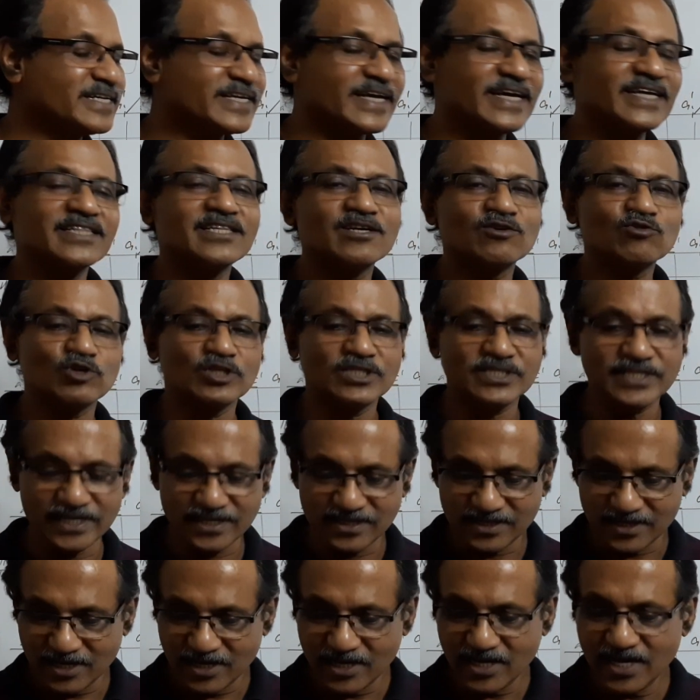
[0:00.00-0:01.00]
take the
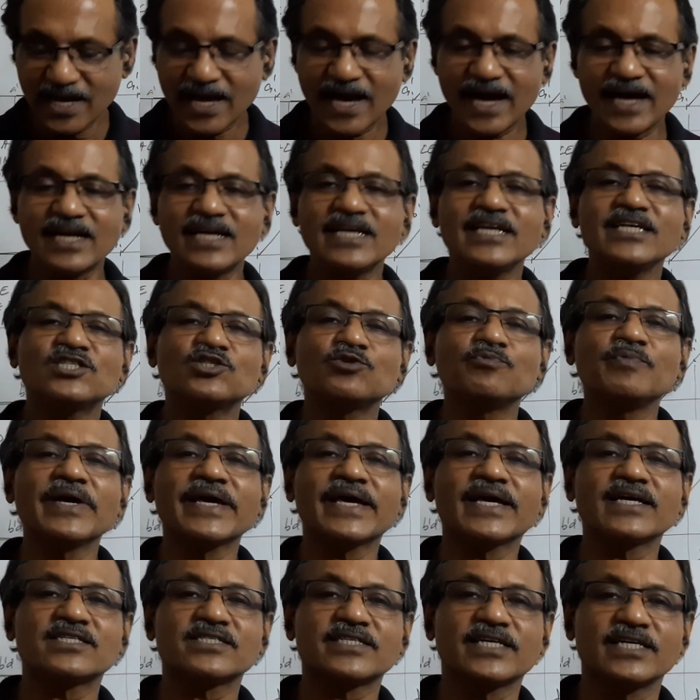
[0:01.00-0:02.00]
question, at least
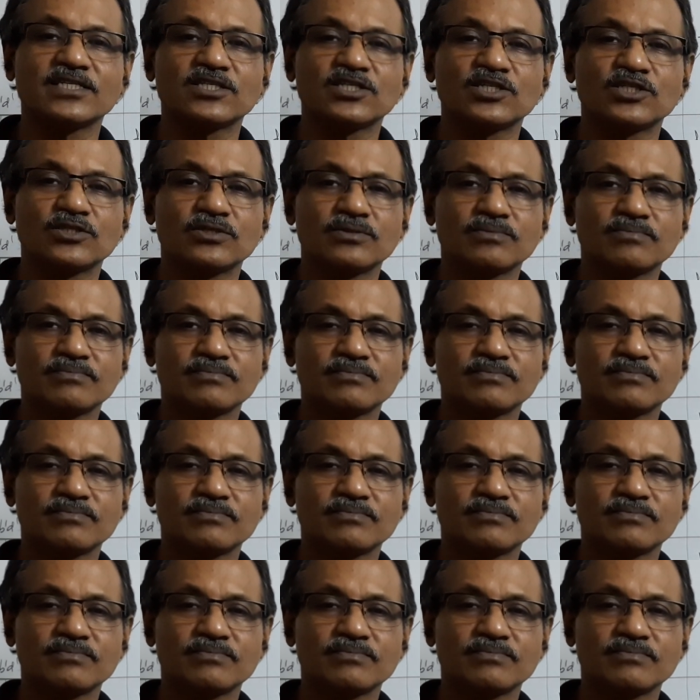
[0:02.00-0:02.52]
make a sketch.